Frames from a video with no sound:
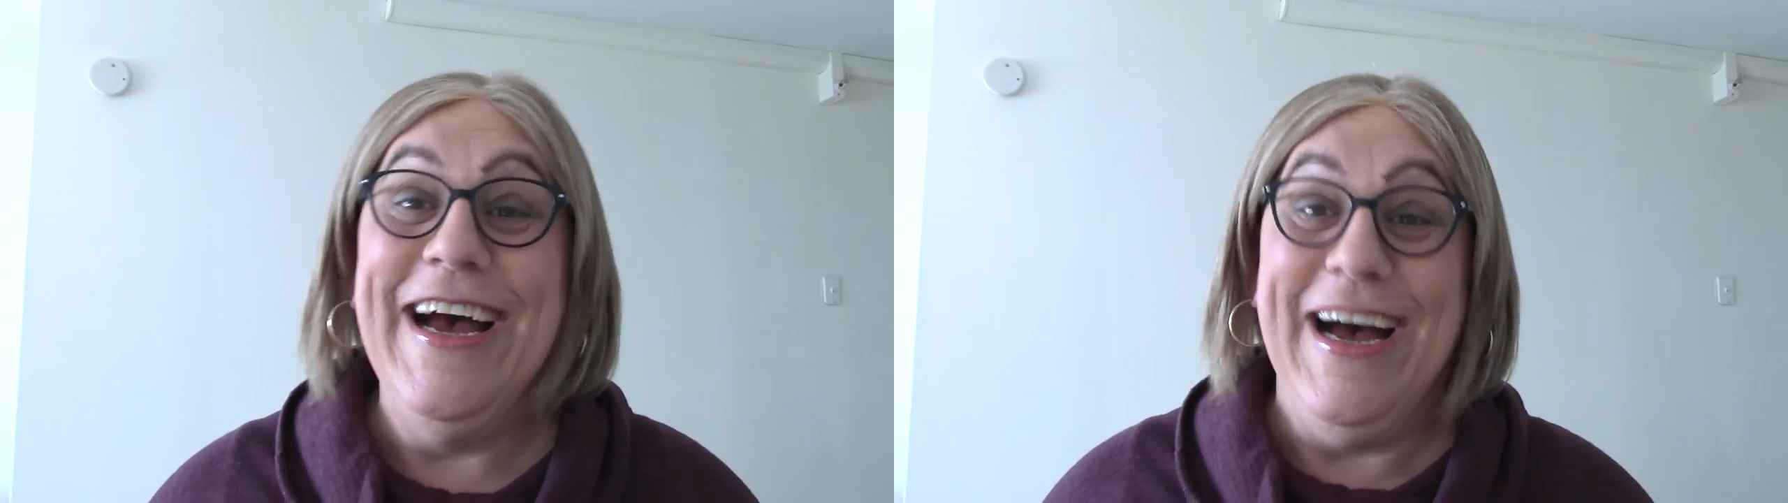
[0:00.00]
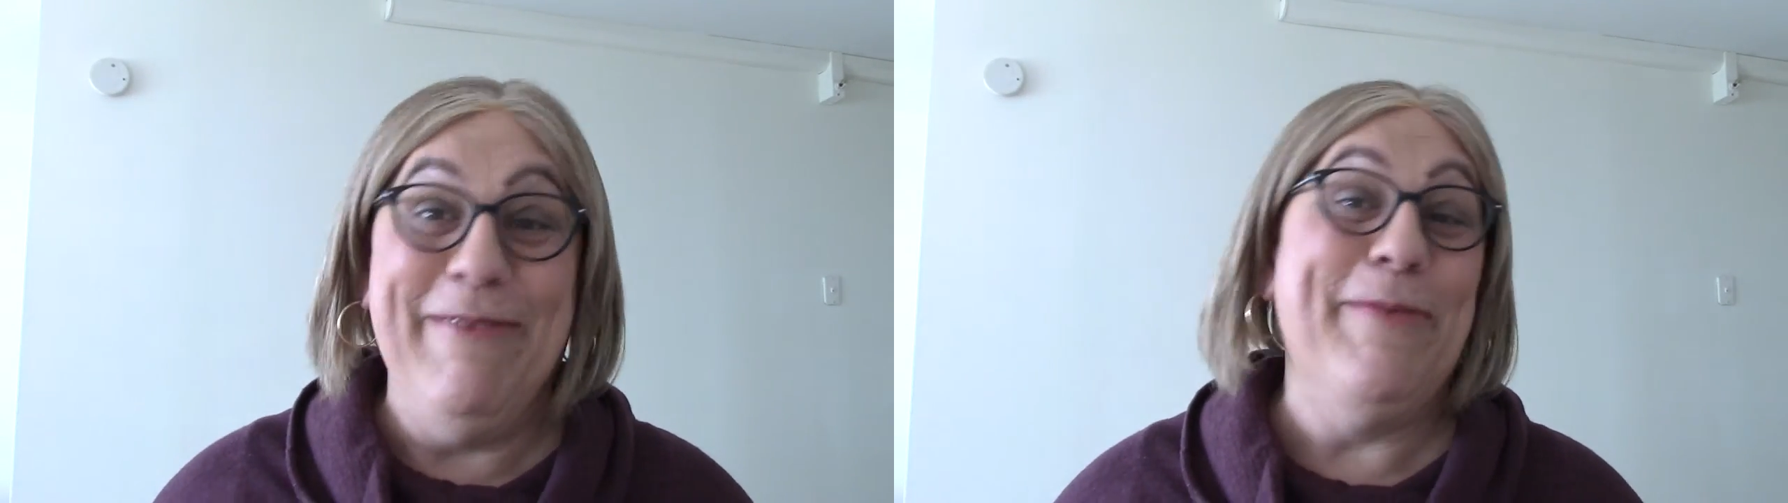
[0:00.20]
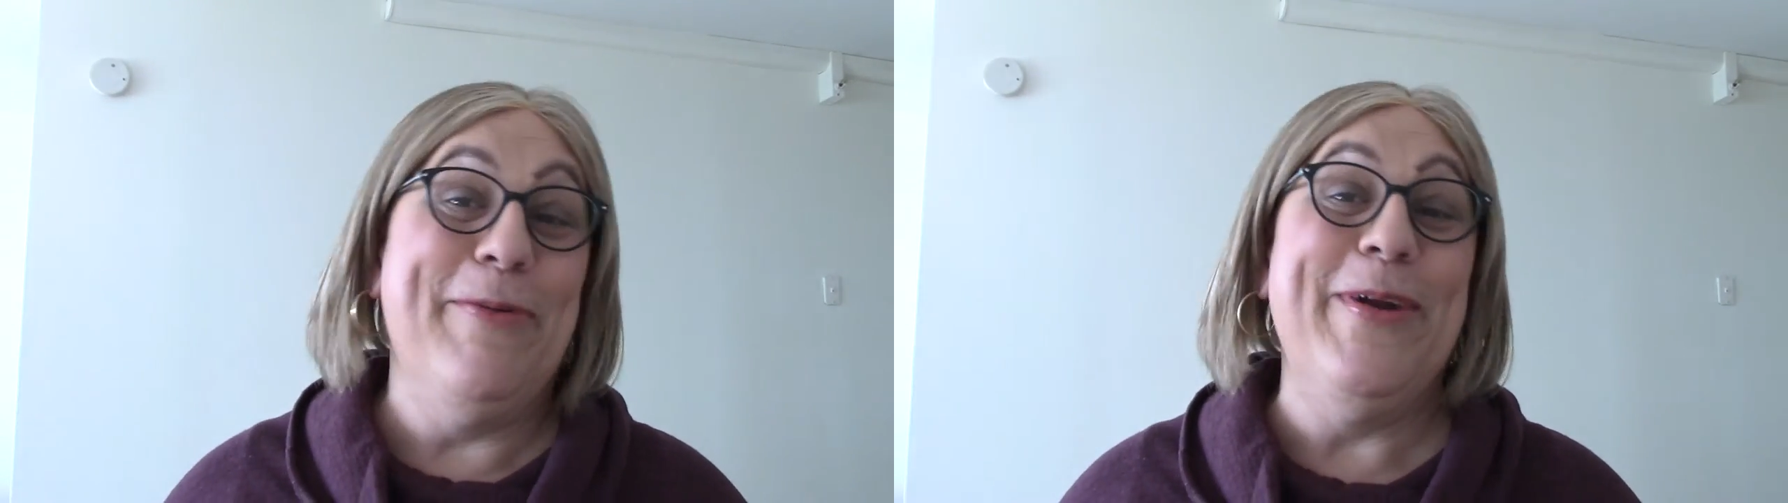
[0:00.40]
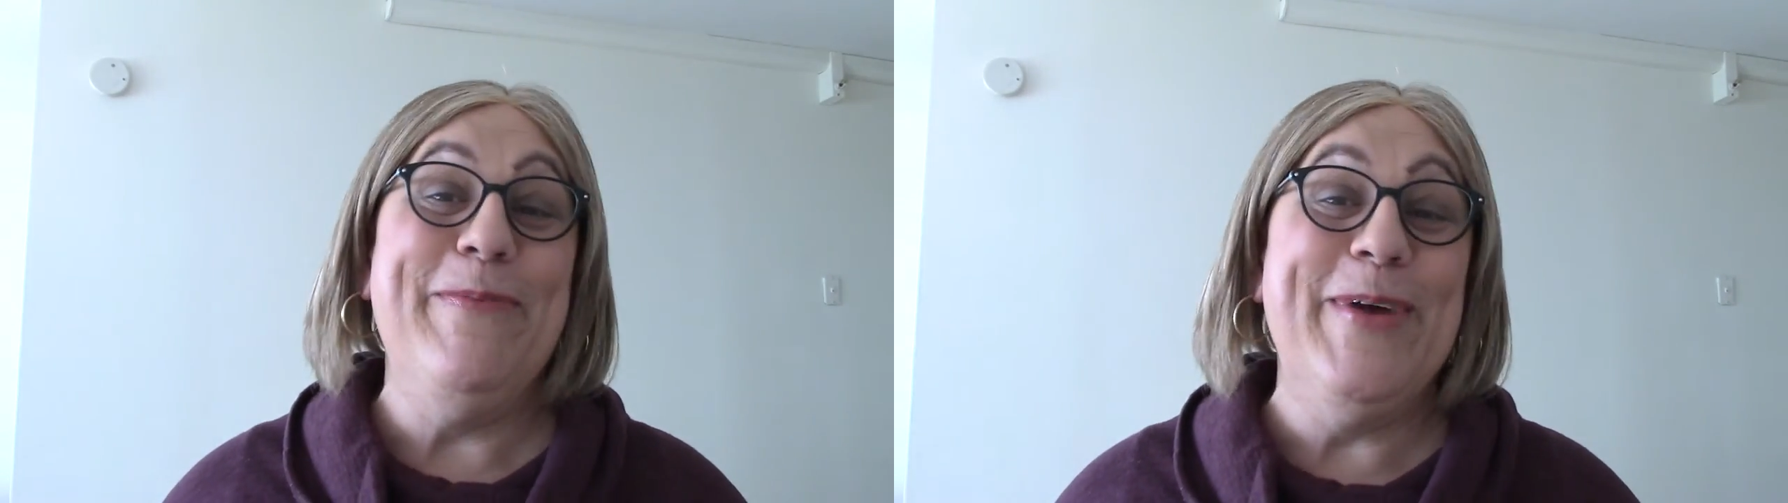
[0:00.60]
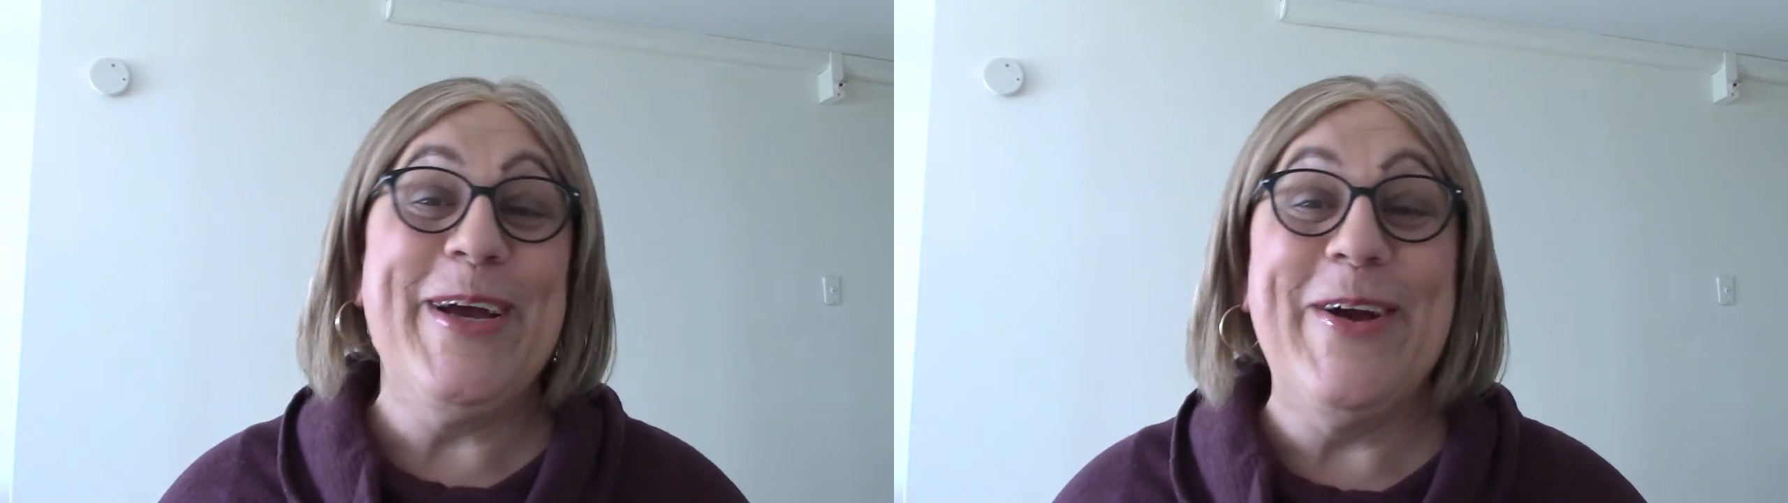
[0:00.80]
I'm a pretty
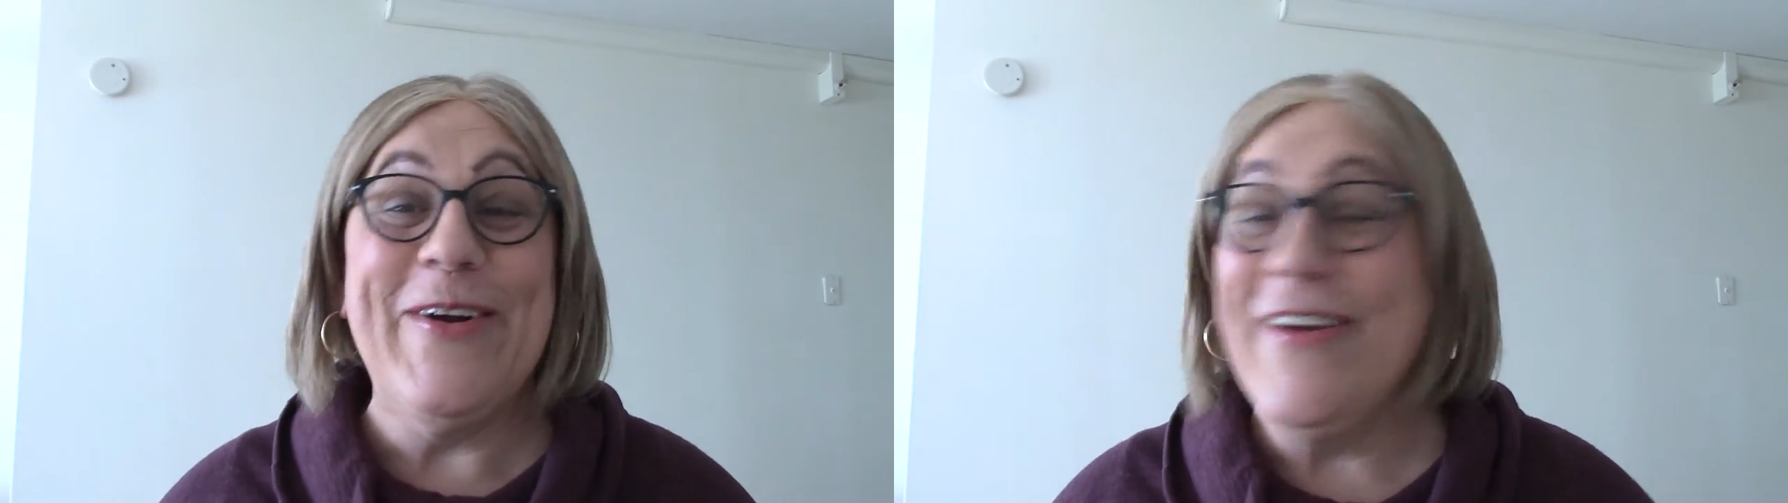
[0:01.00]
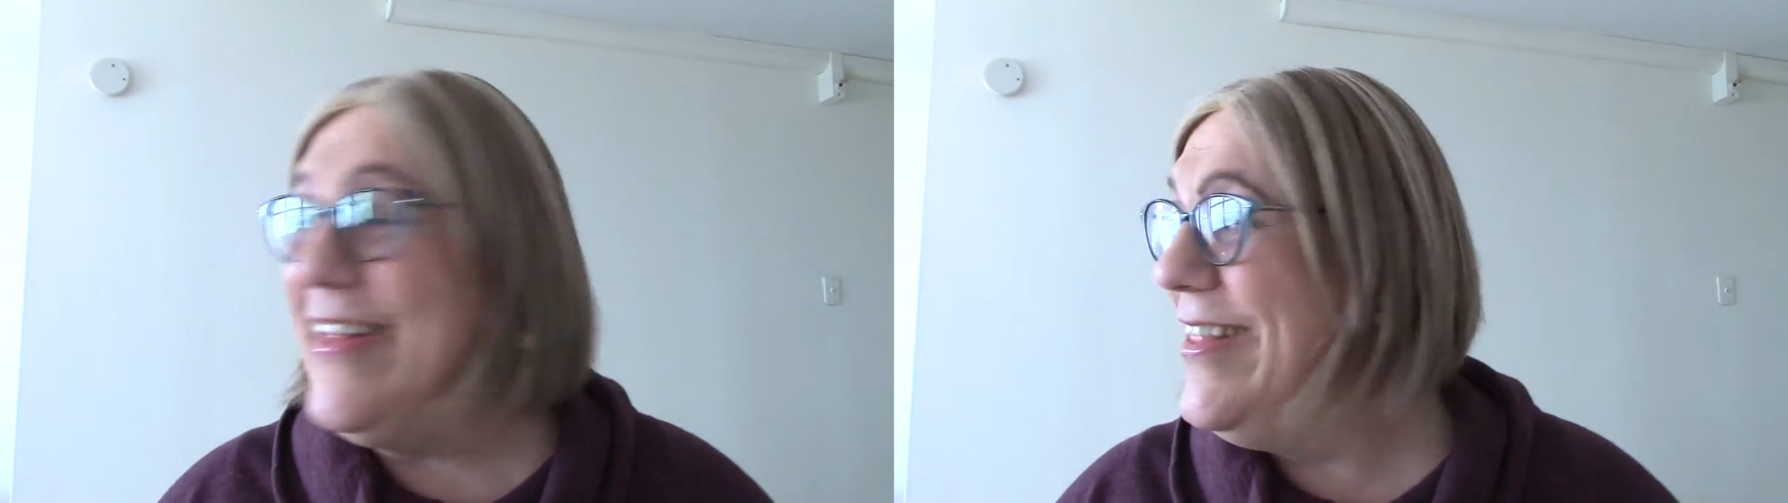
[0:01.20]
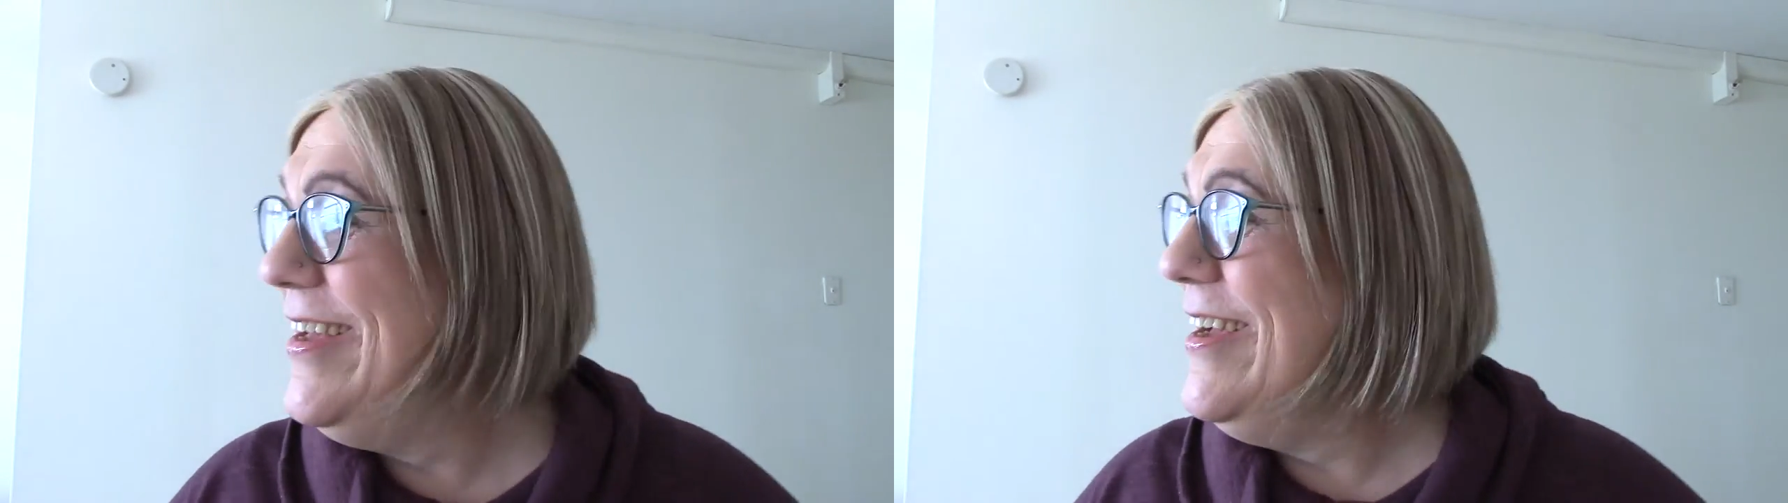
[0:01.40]
big girl.